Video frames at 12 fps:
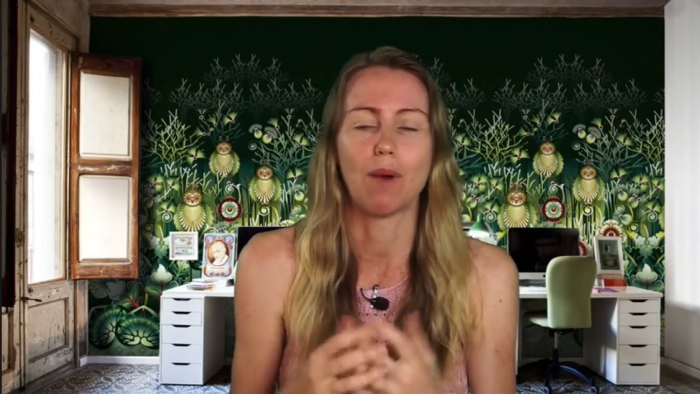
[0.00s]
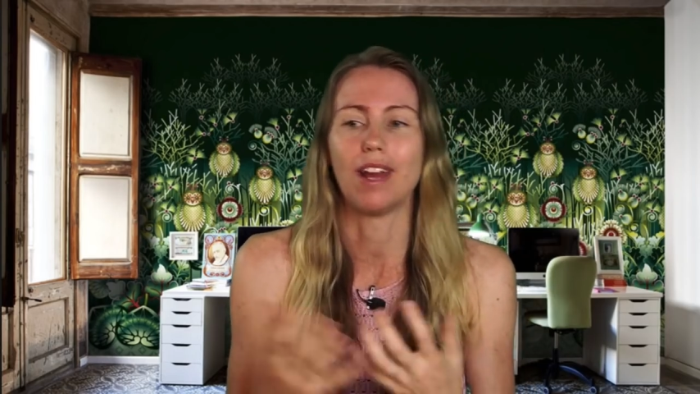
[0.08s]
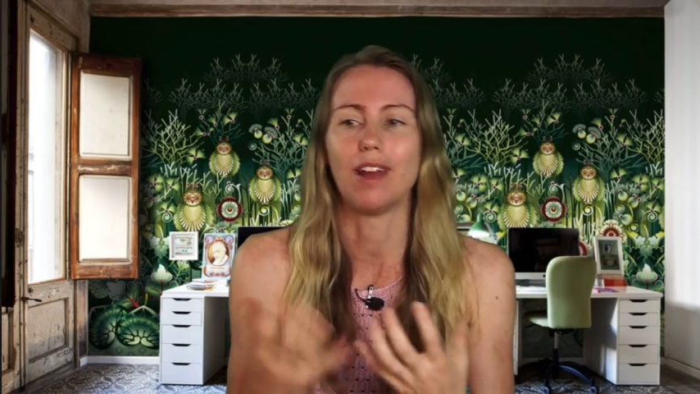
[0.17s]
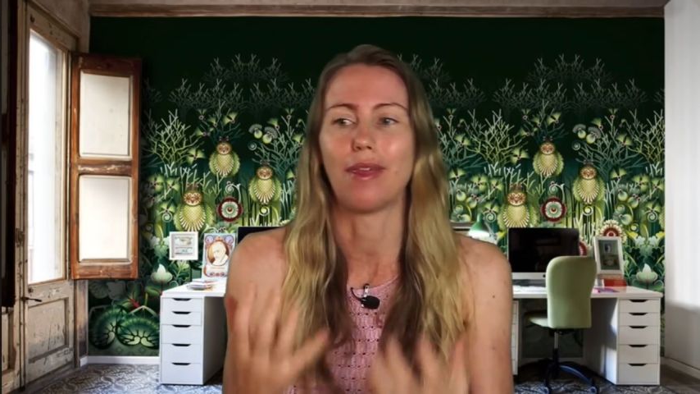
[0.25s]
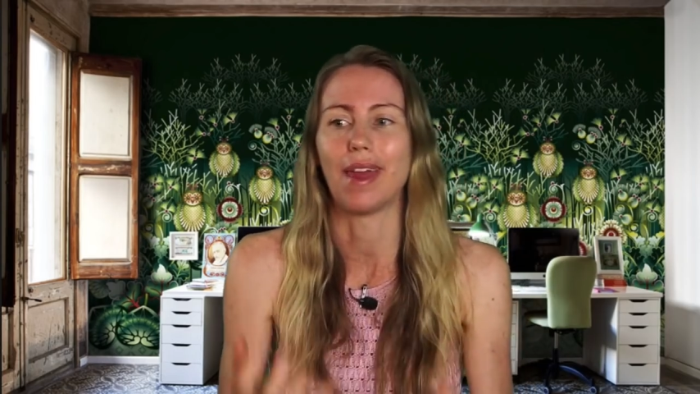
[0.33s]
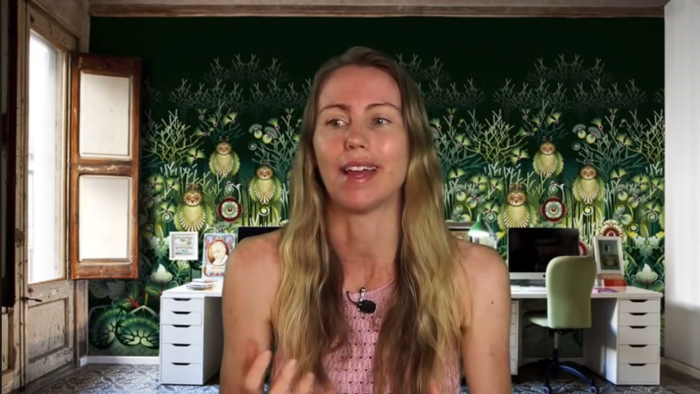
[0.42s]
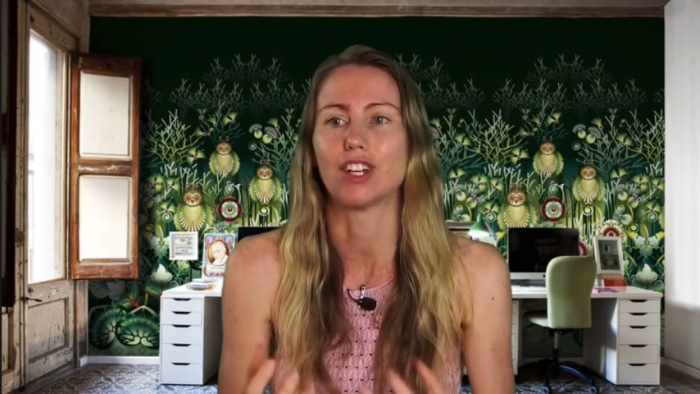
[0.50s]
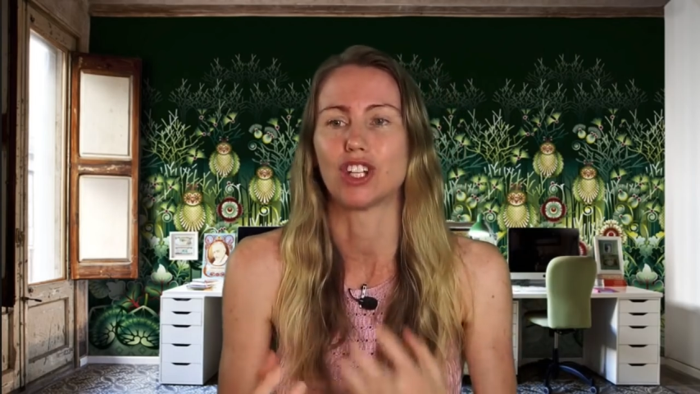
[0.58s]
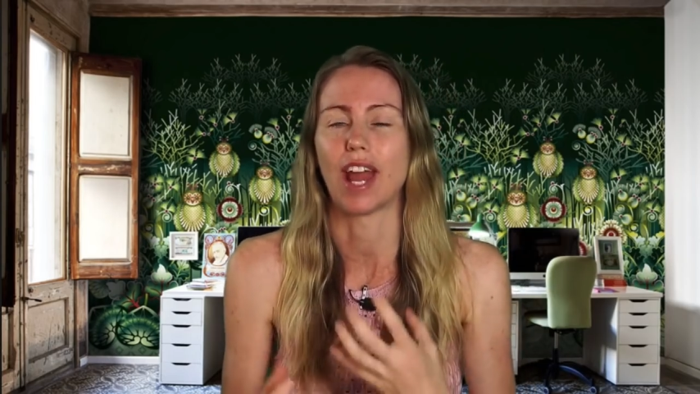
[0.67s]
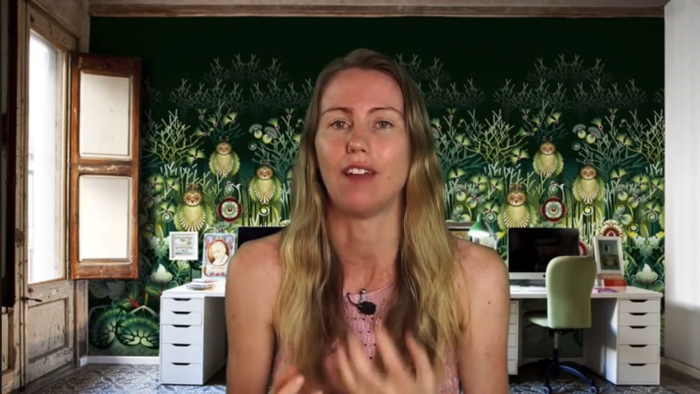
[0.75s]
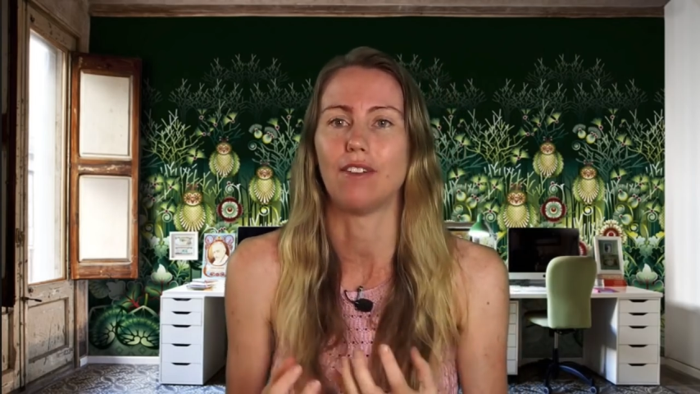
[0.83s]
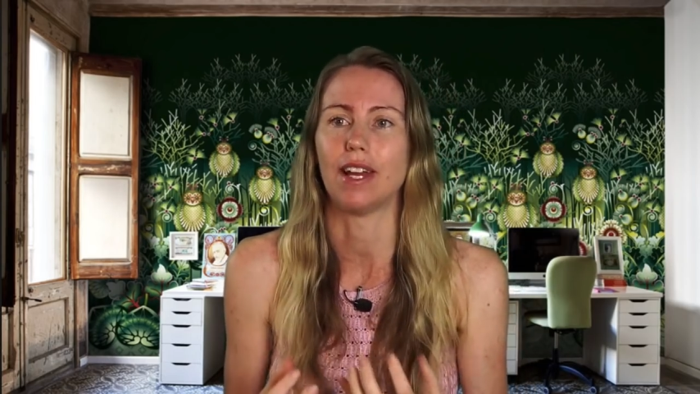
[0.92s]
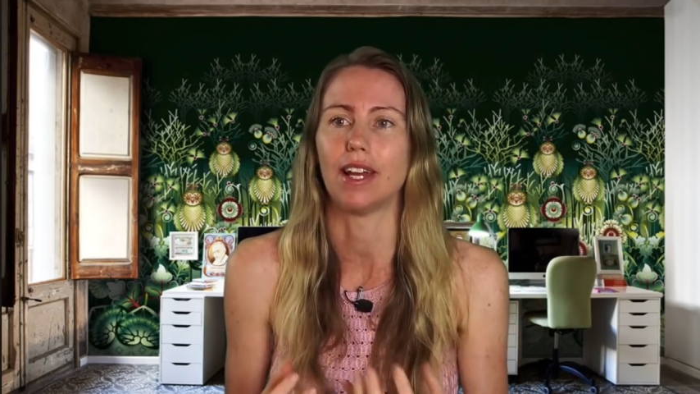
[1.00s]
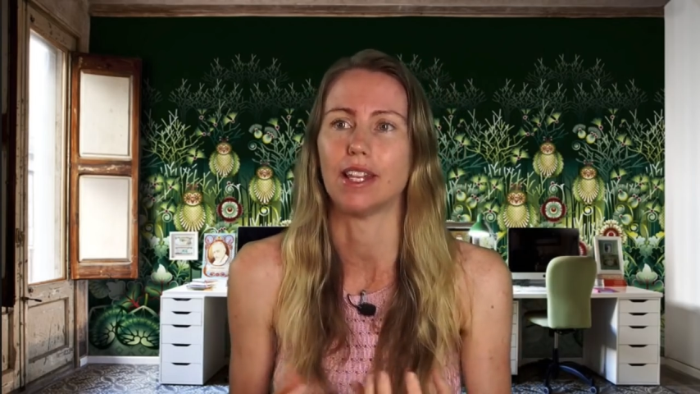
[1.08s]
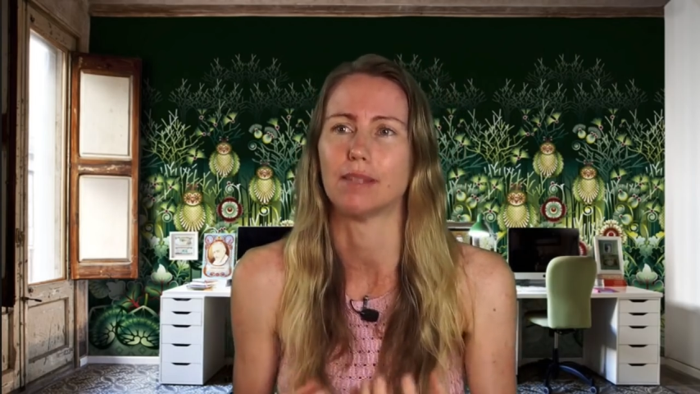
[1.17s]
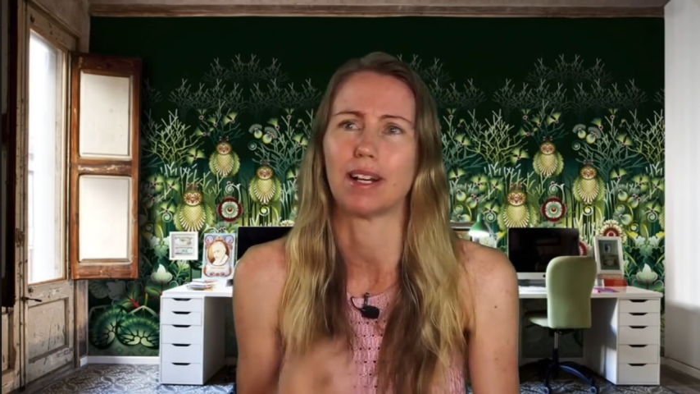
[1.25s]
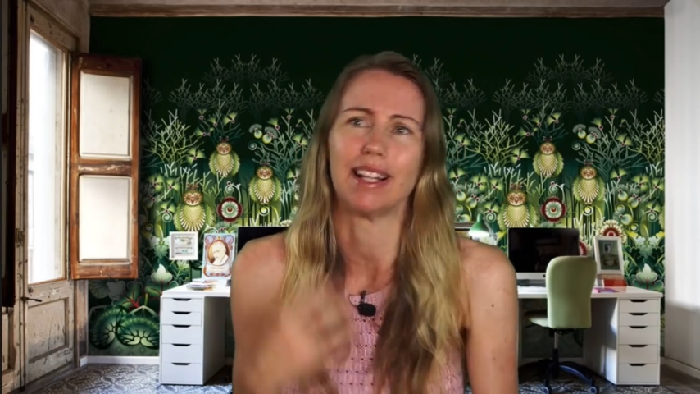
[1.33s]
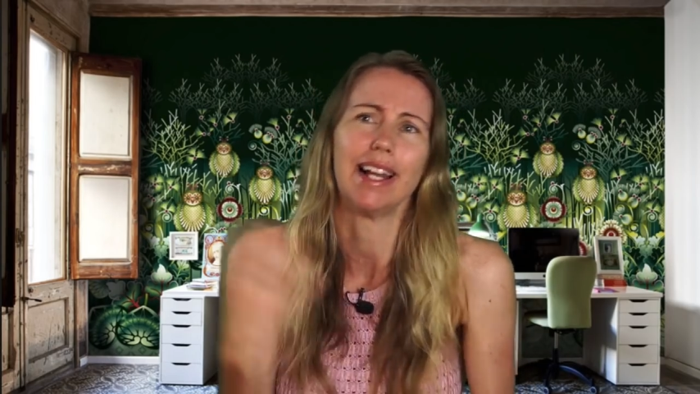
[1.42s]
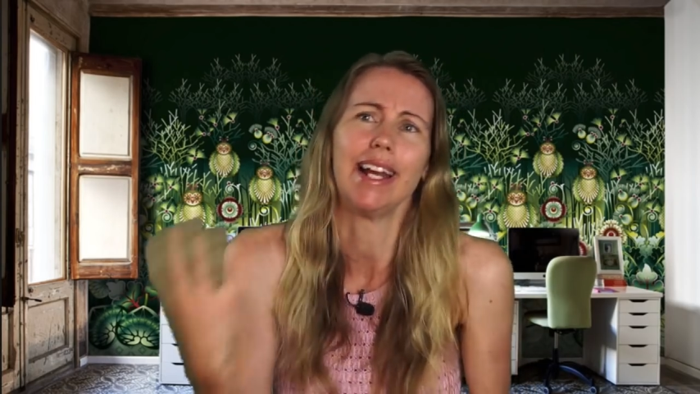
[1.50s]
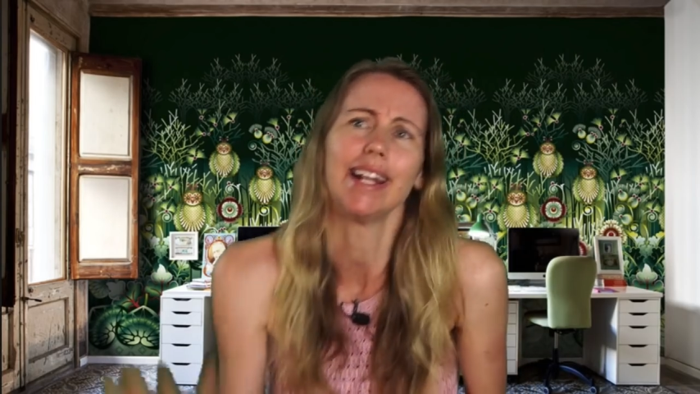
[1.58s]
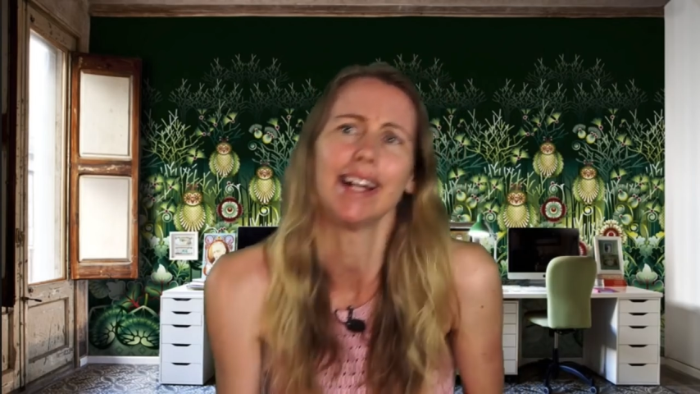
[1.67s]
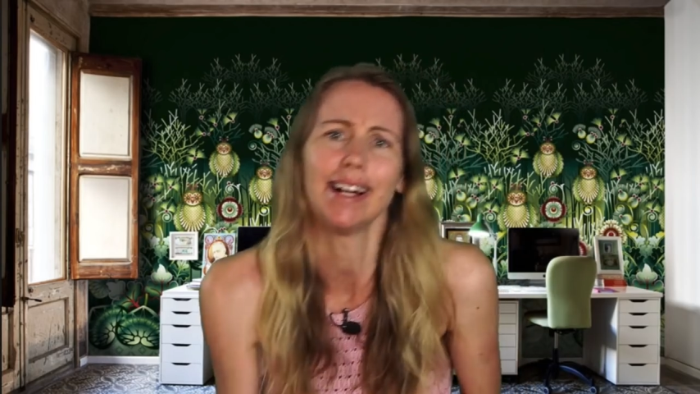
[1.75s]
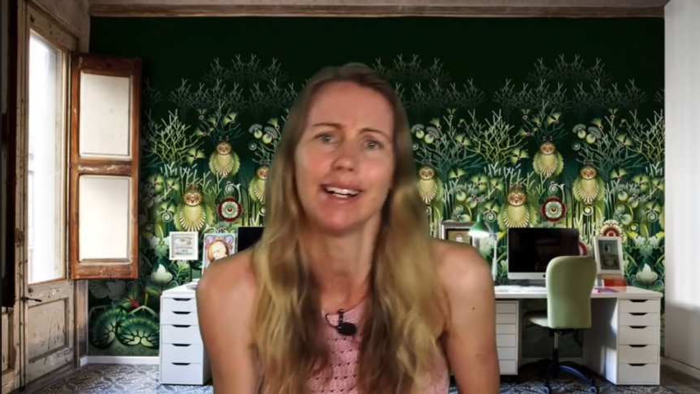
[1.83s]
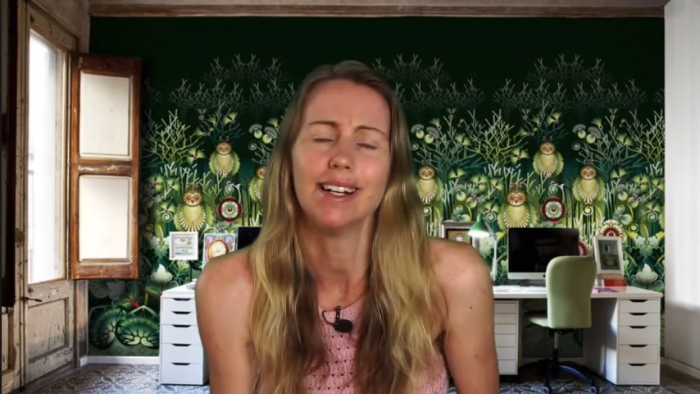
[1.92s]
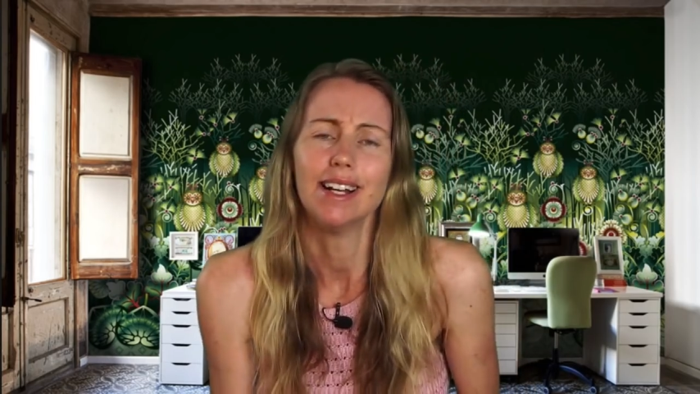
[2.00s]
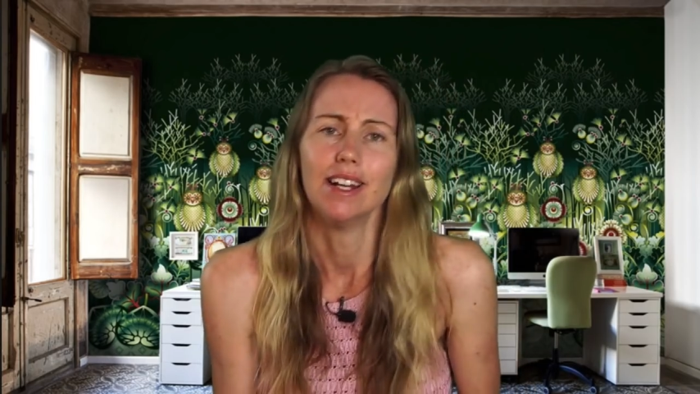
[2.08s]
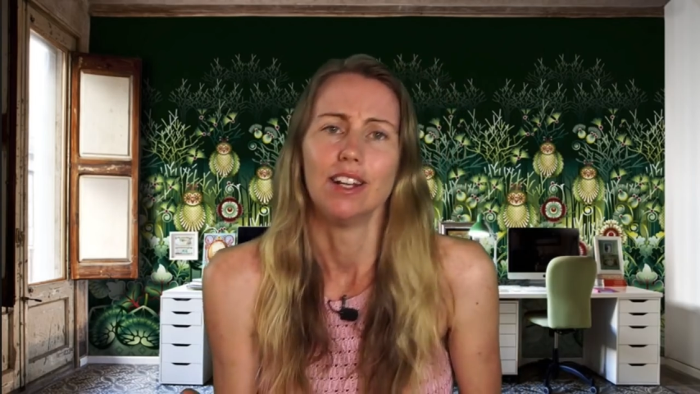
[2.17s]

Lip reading: why you think shaving is cleaner,